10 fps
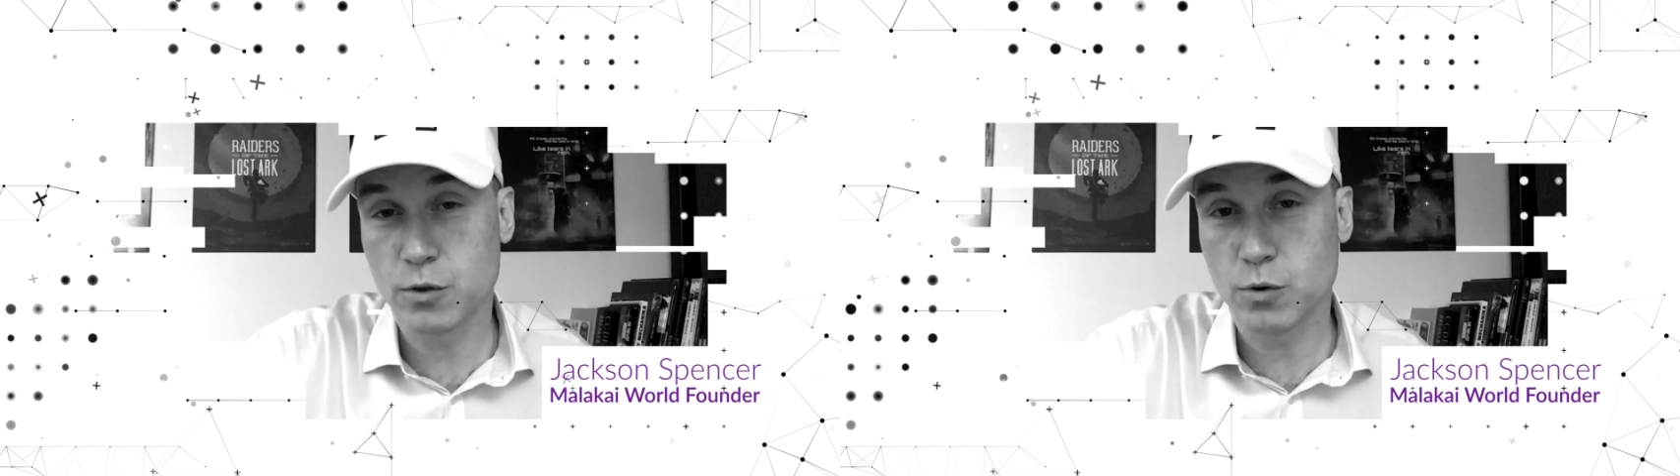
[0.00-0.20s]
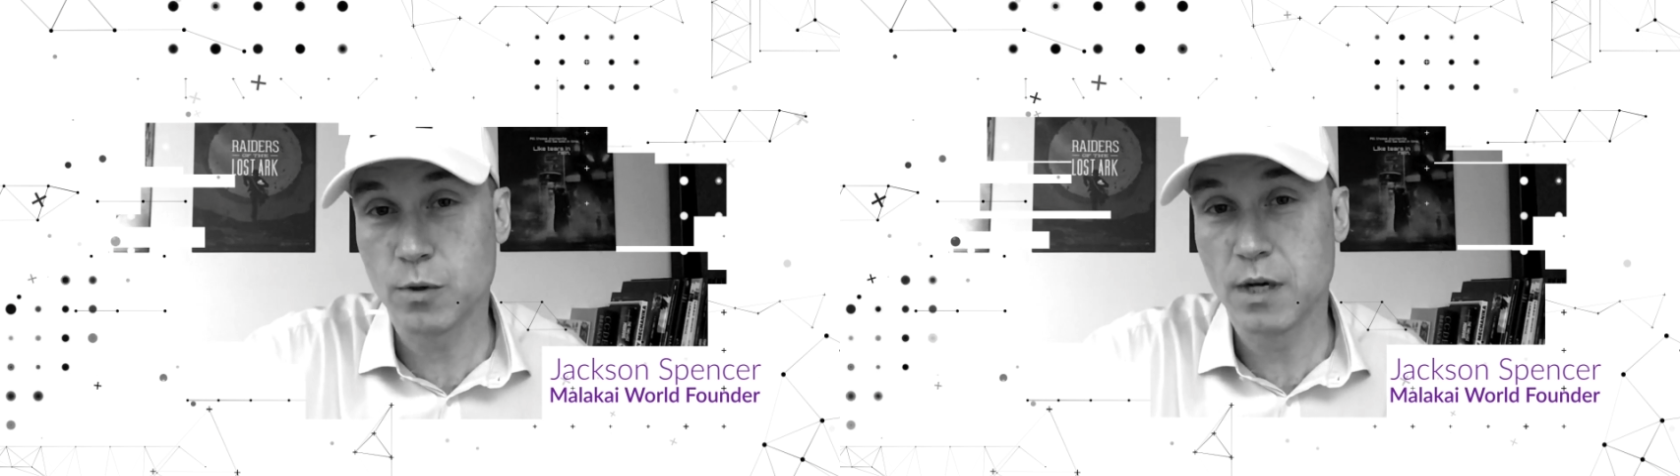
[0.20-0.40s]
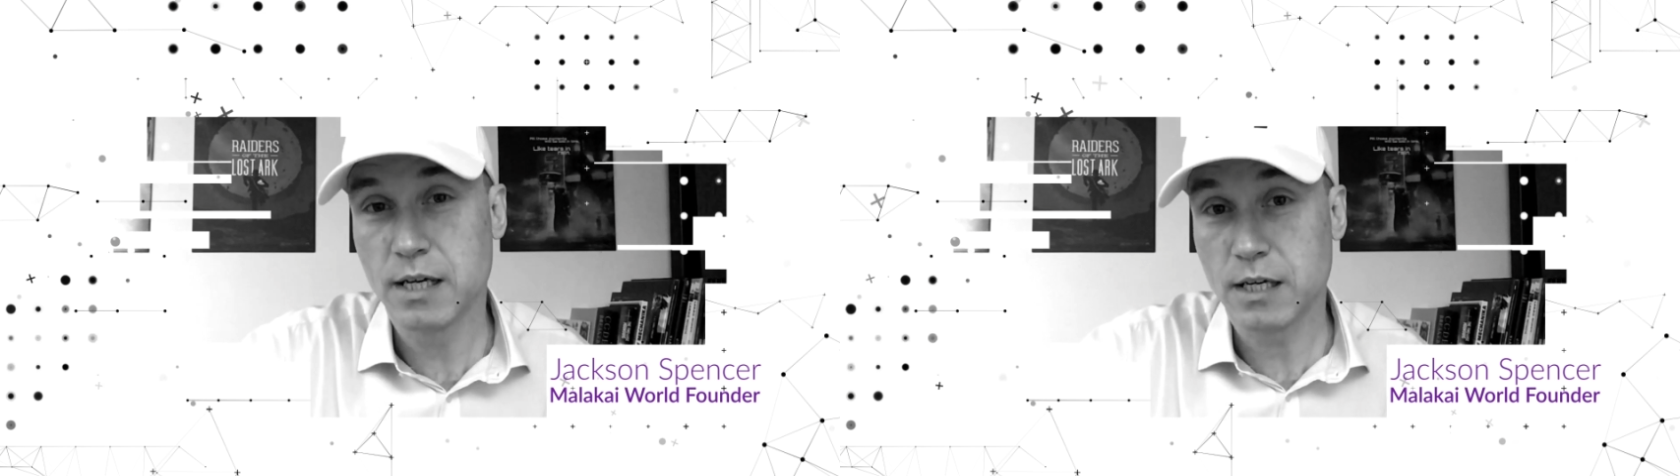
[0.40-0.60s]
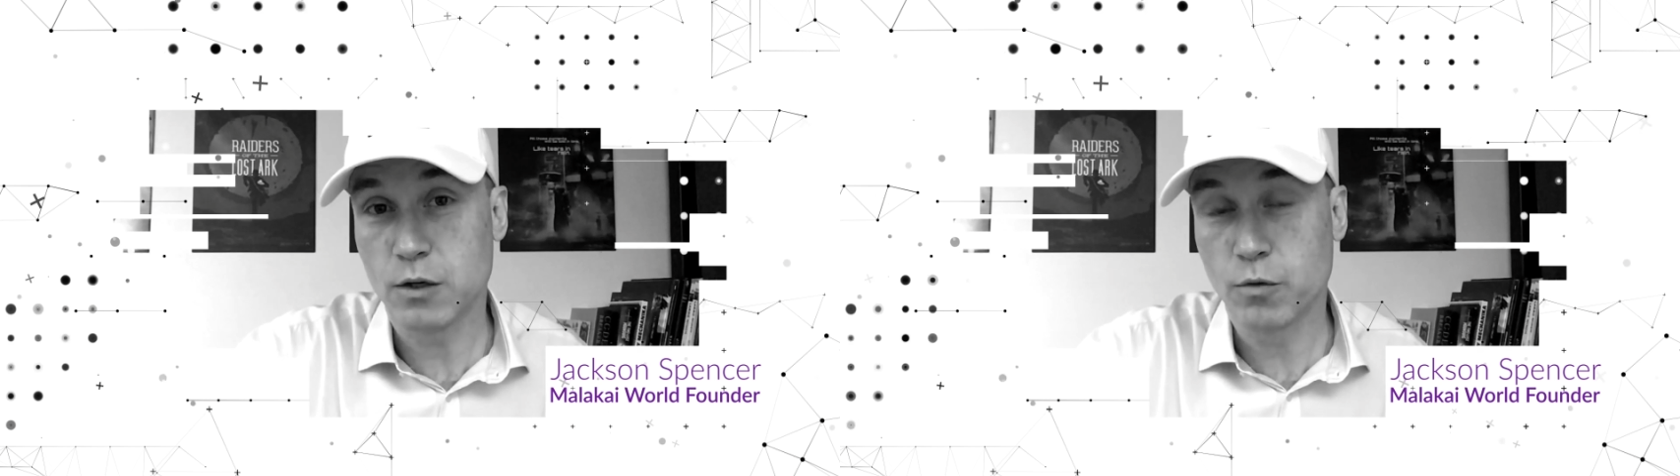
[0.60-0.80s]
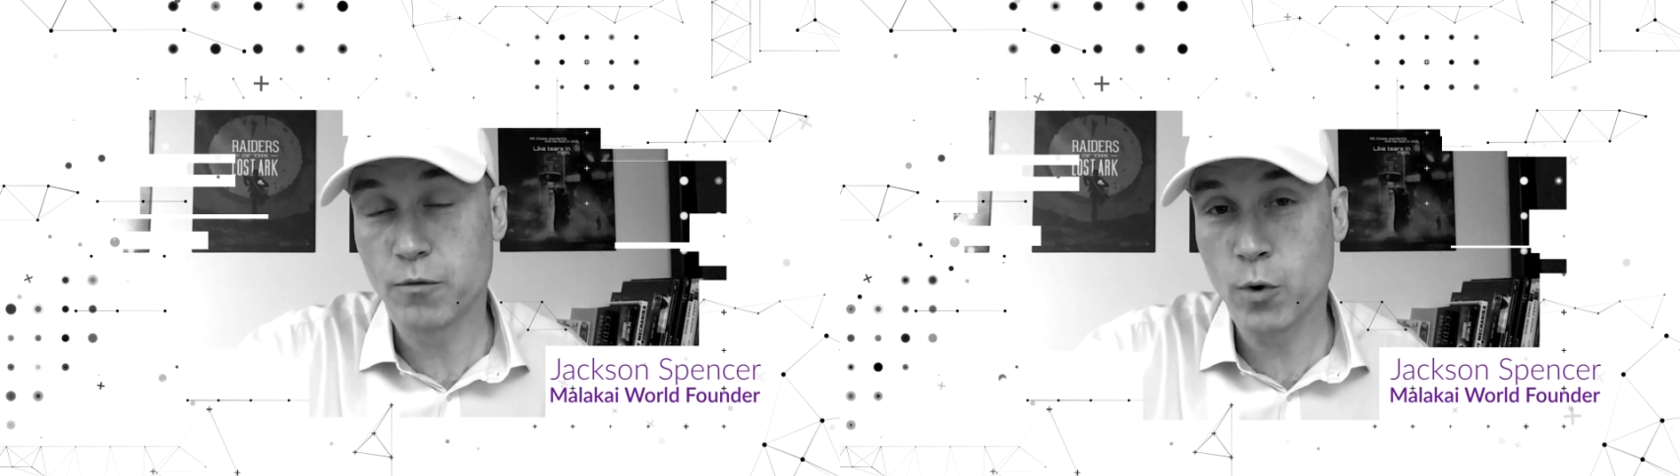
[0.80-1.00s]
to
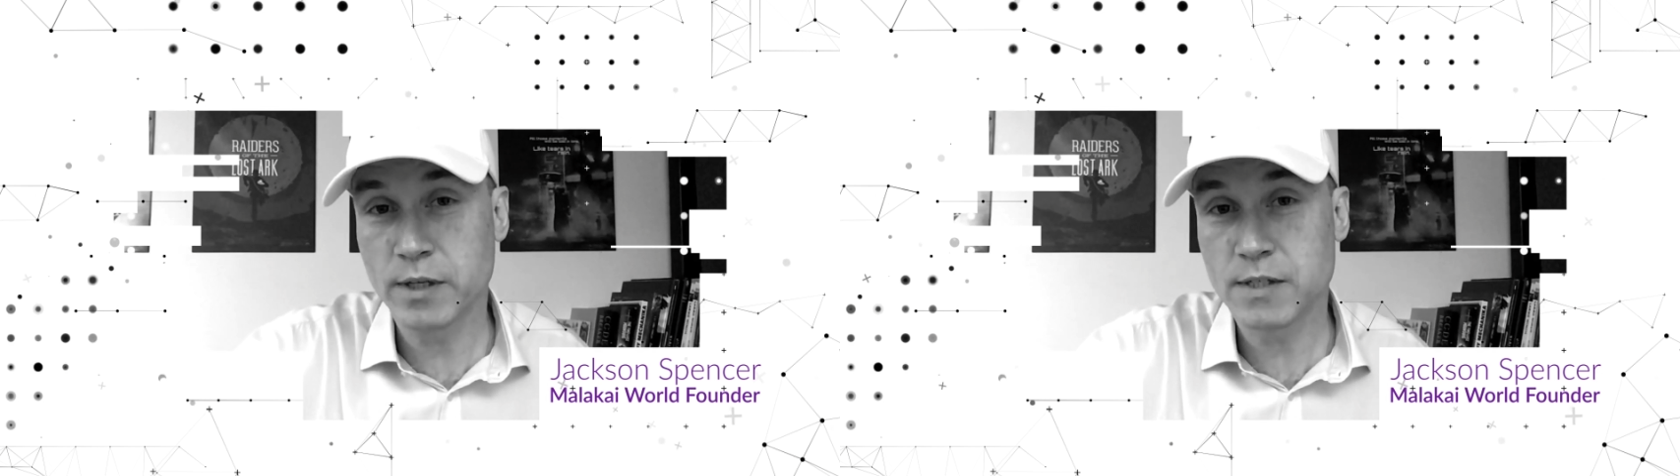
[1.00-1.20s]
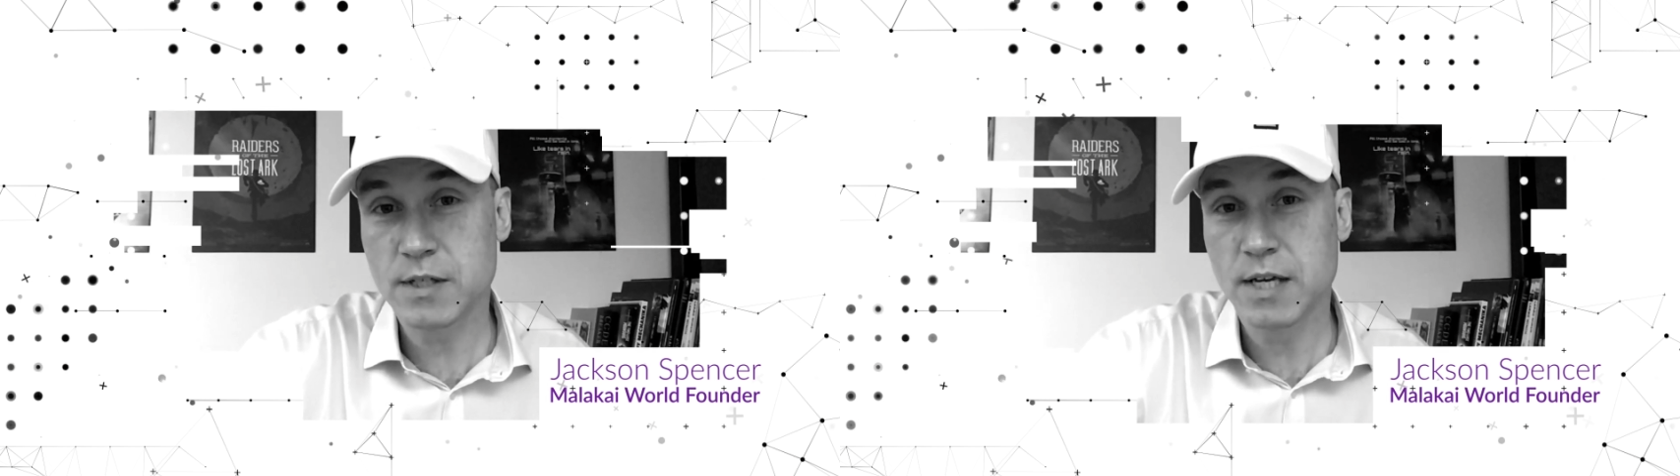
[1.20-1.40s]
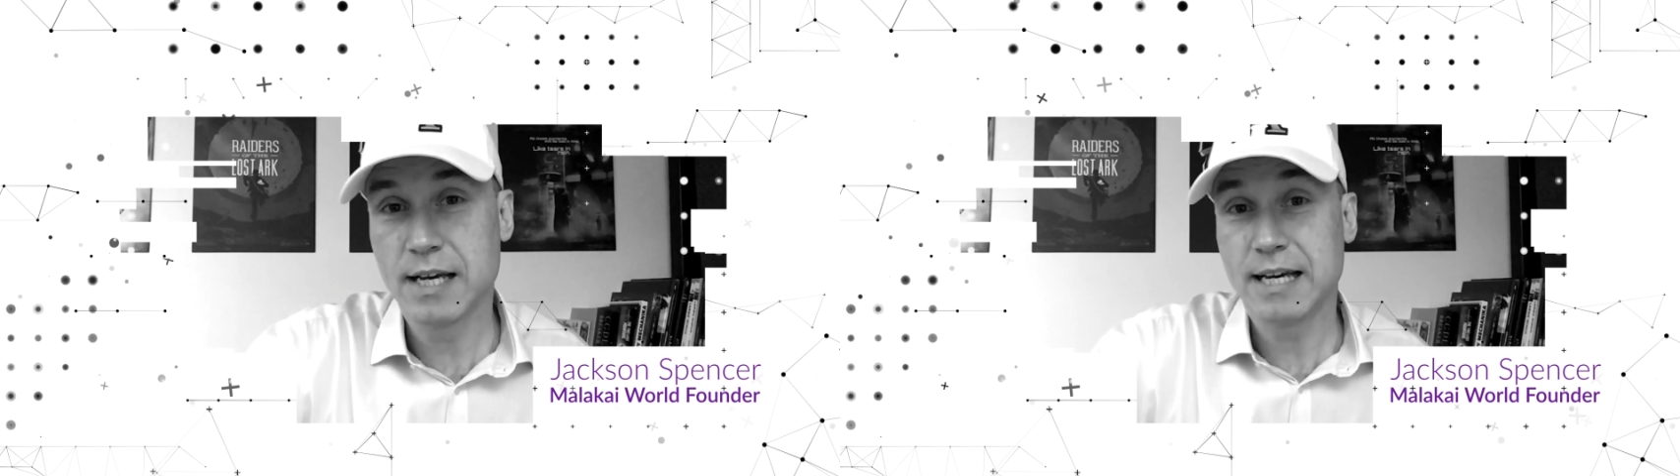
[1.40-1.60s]
inner voice,